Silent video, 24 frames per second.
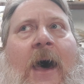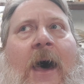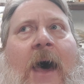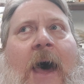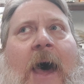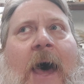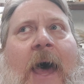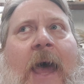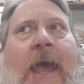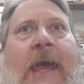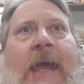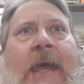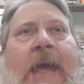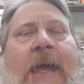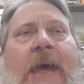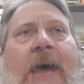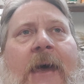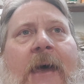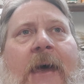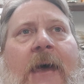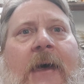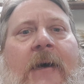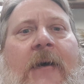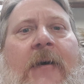
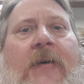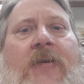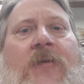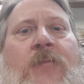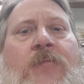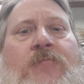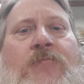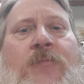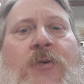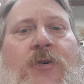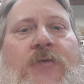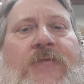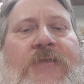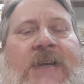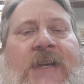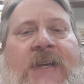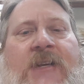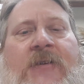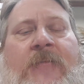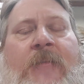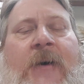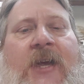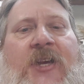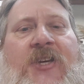I moved
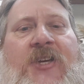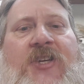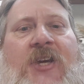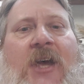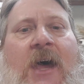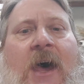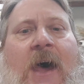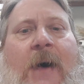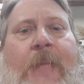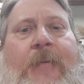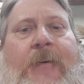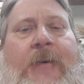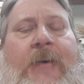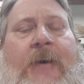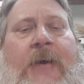into my shop